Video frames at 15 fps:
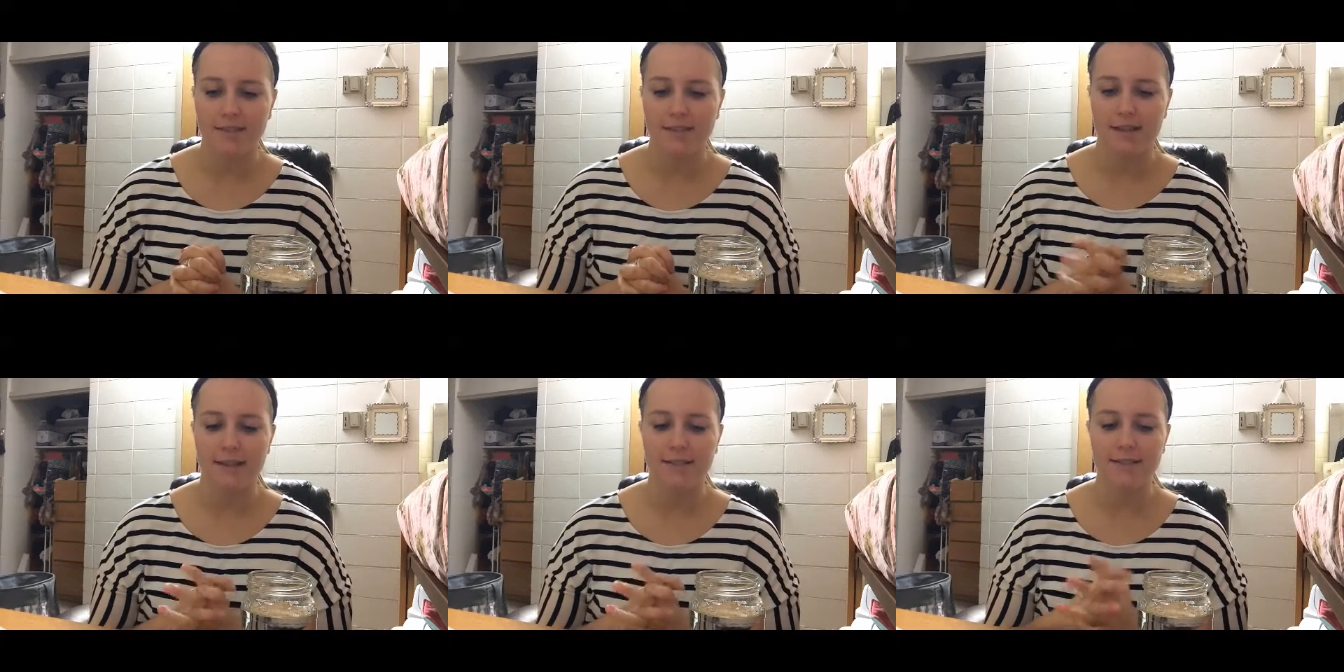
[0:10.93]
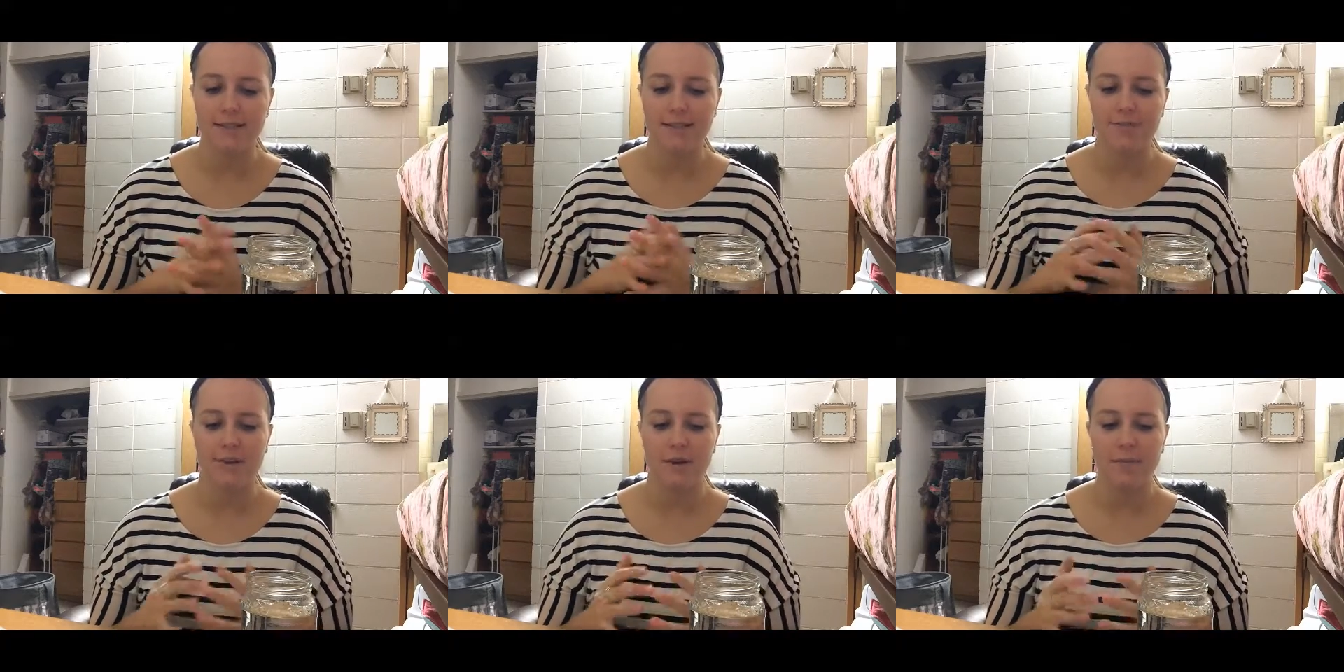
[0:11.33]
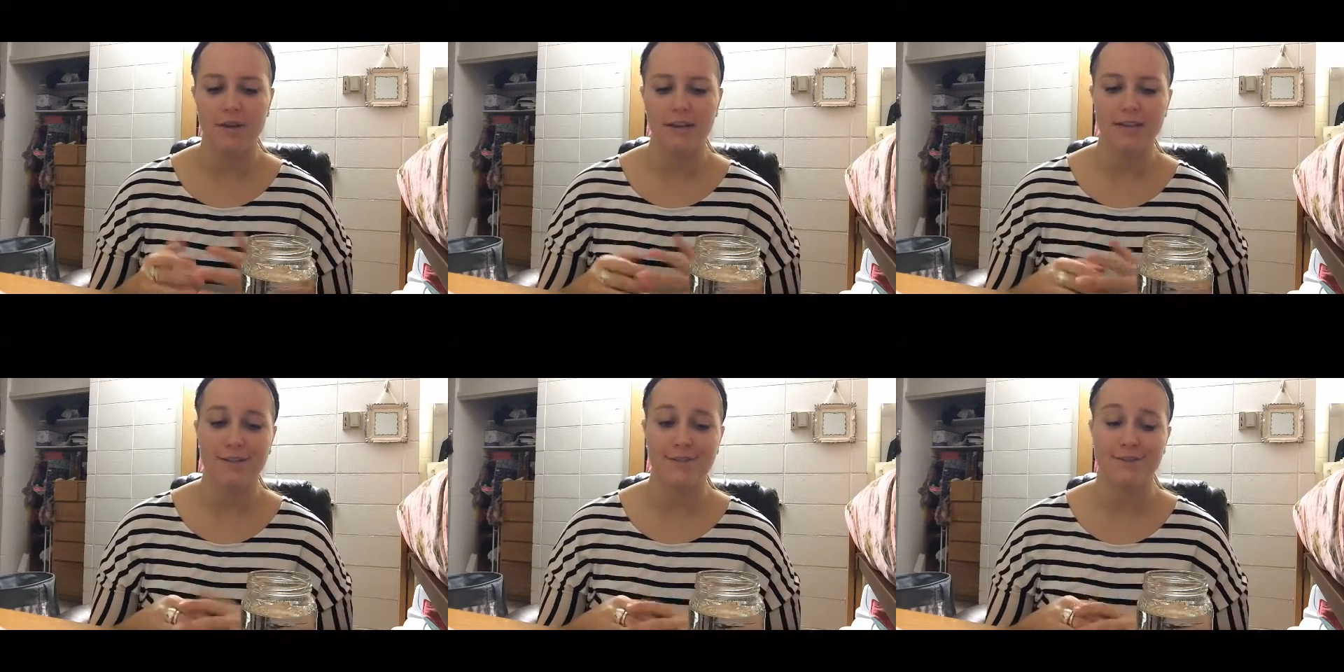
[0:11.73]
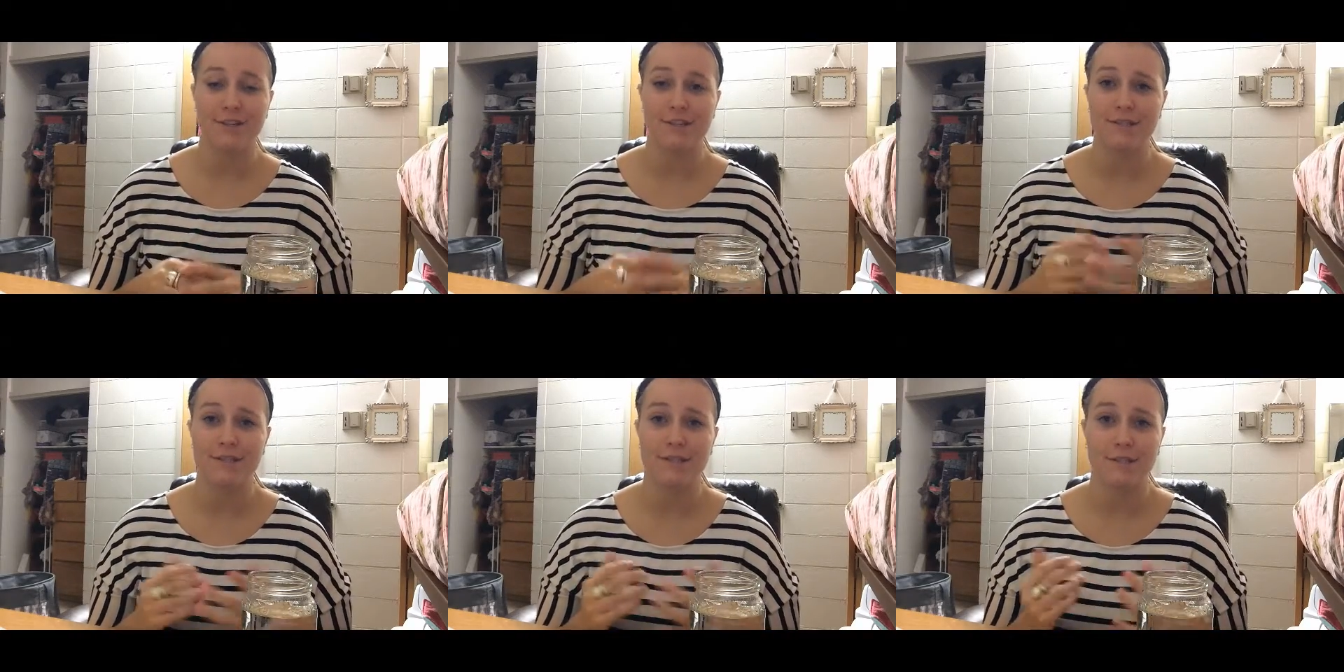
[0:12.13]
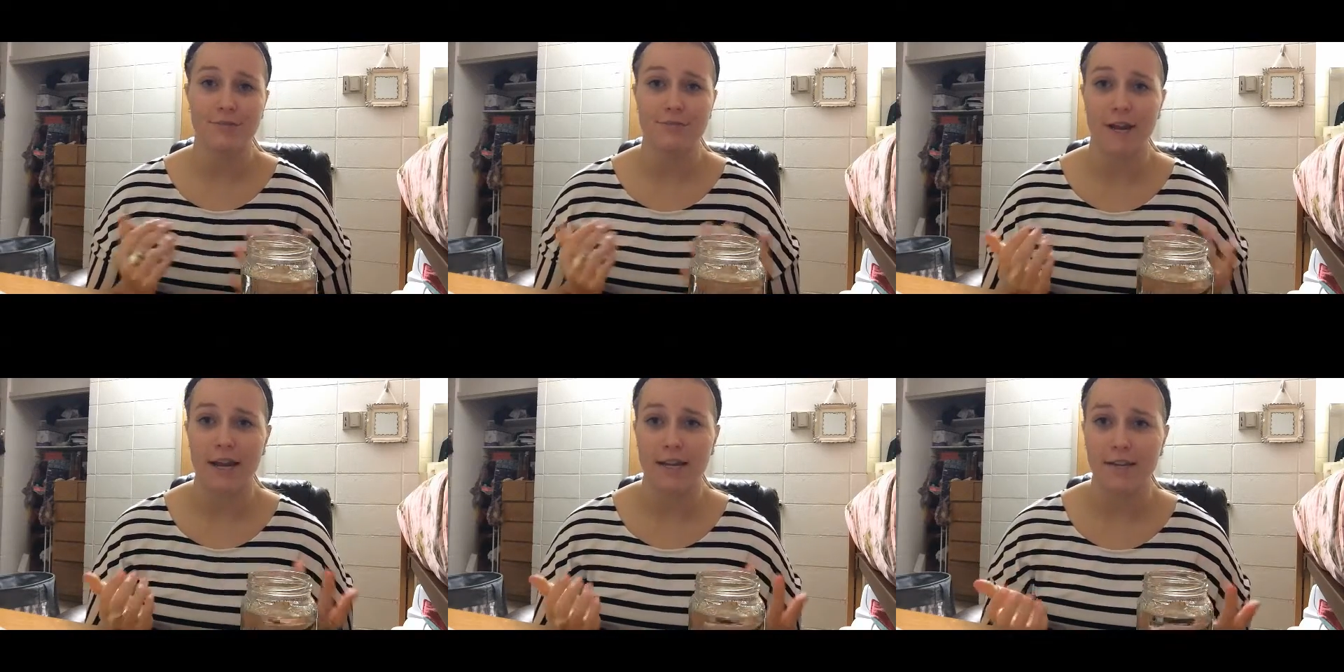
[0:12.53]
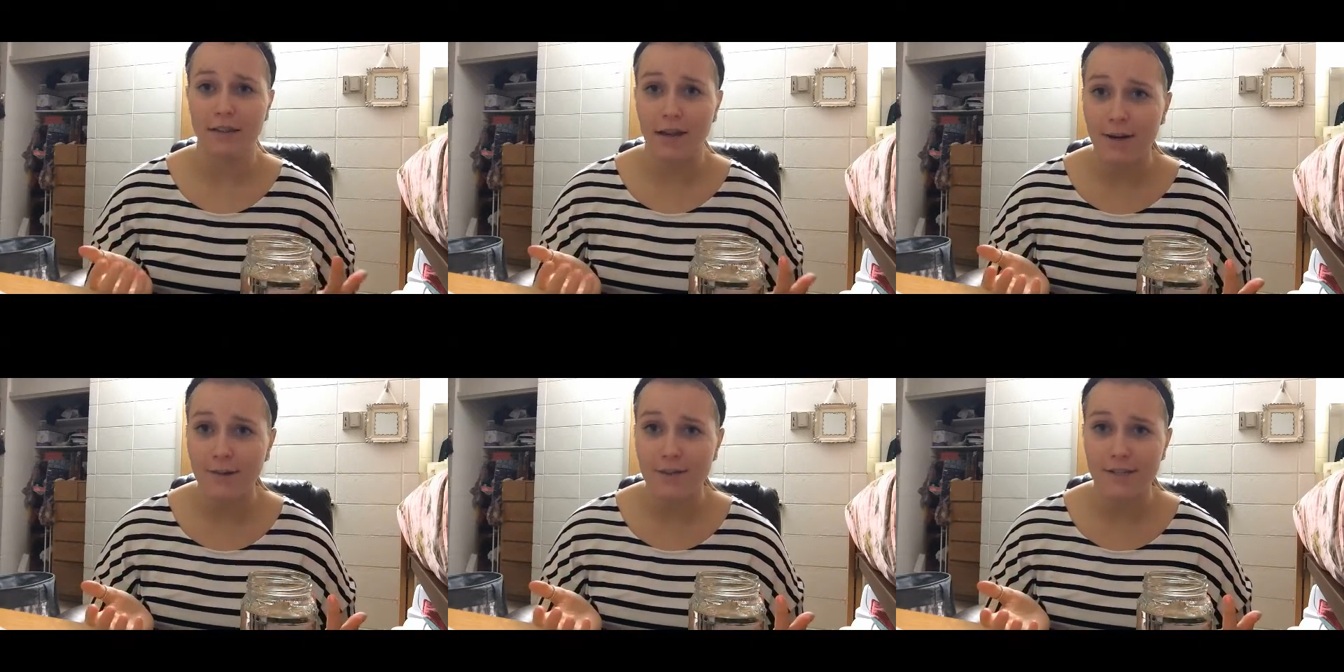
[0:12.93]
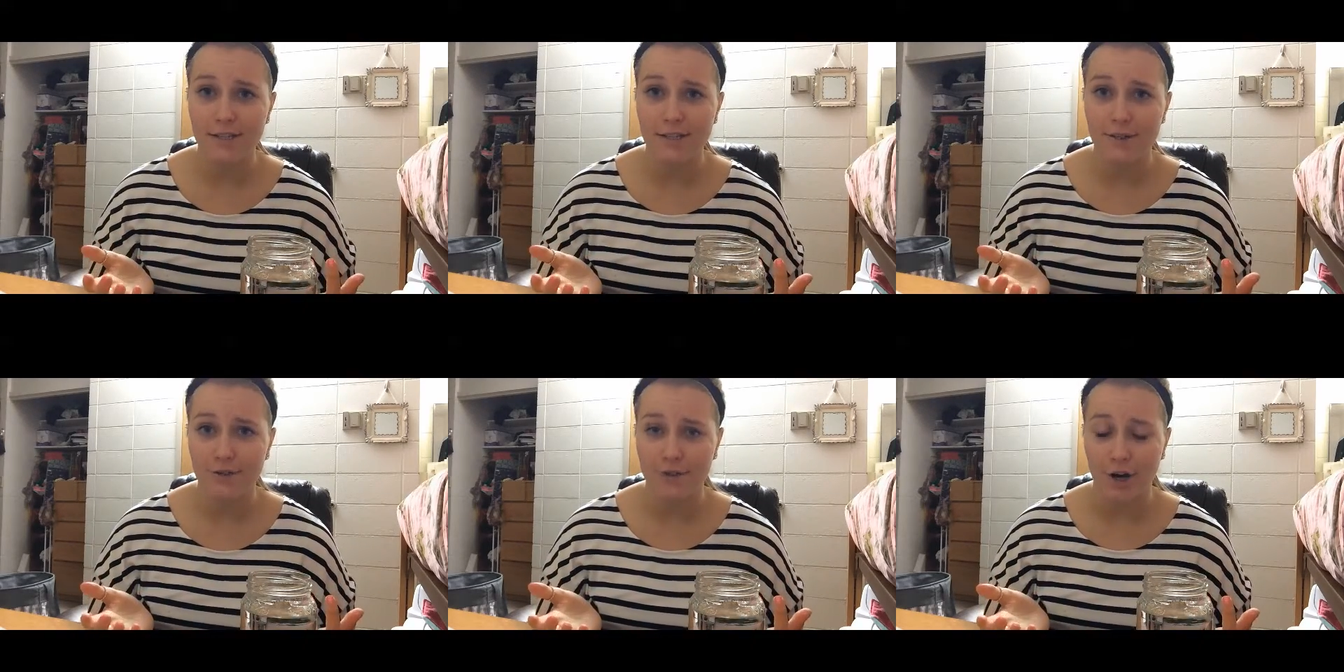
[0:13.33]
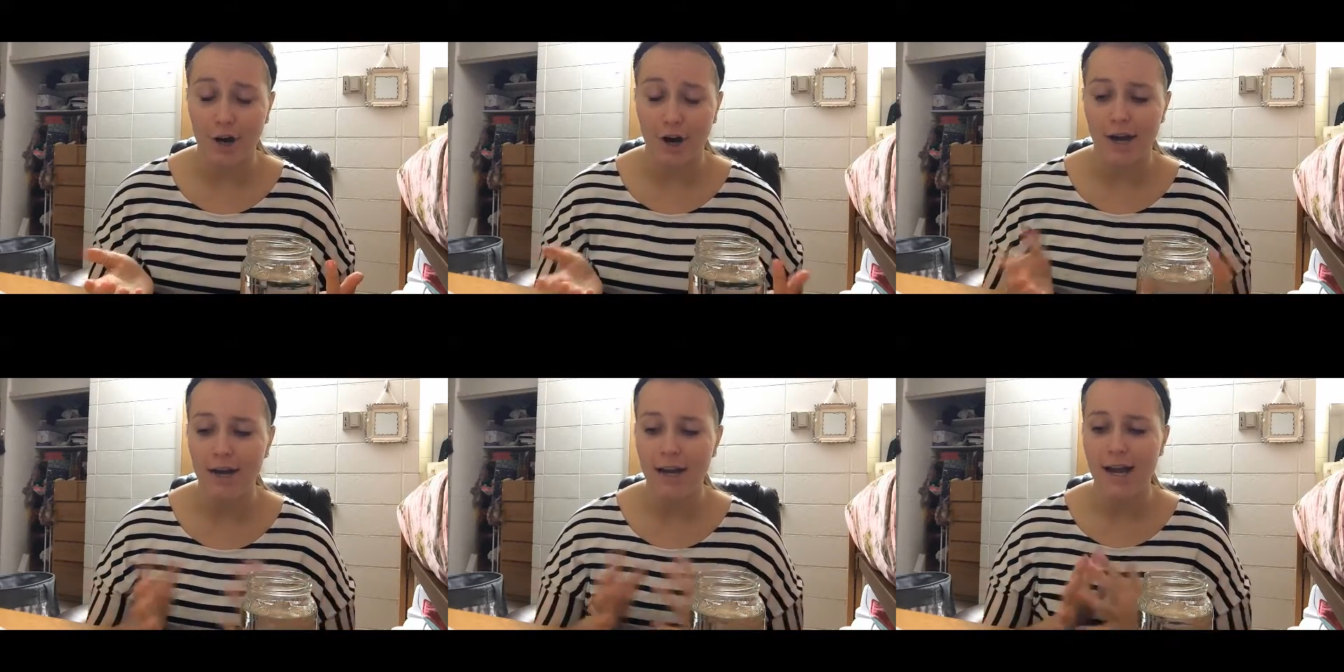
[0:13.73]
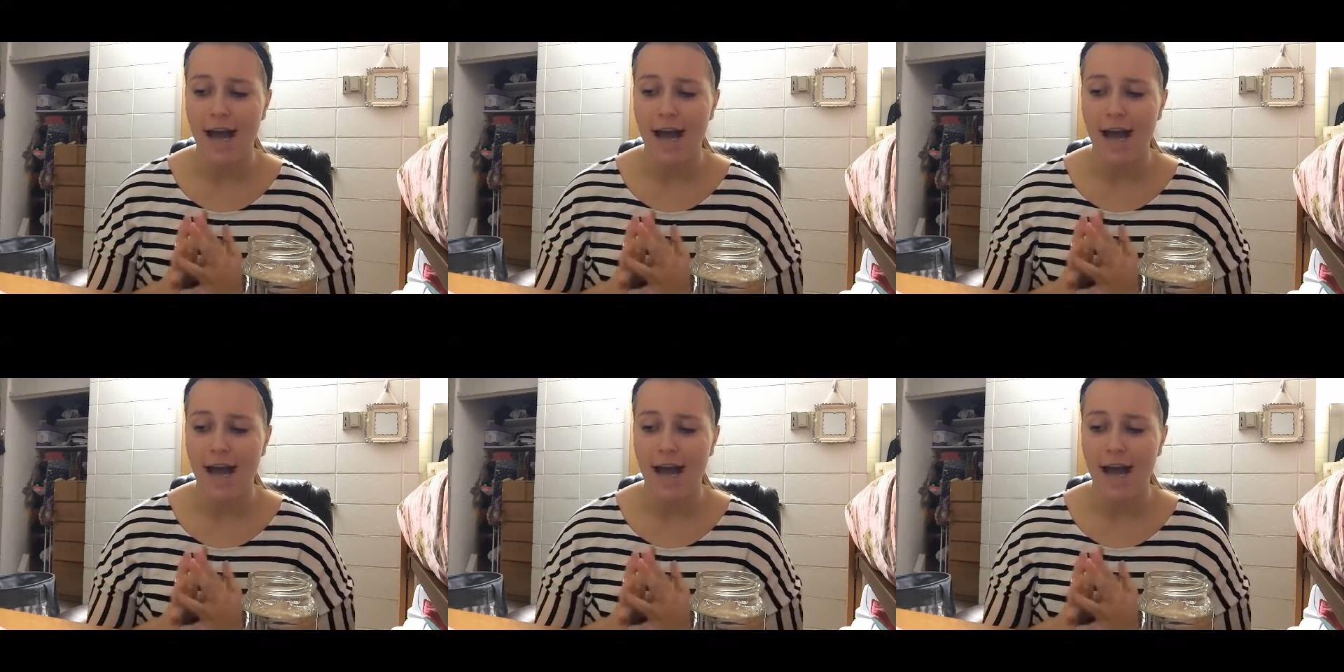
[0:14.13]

science experiment is just rain clouds in a jar,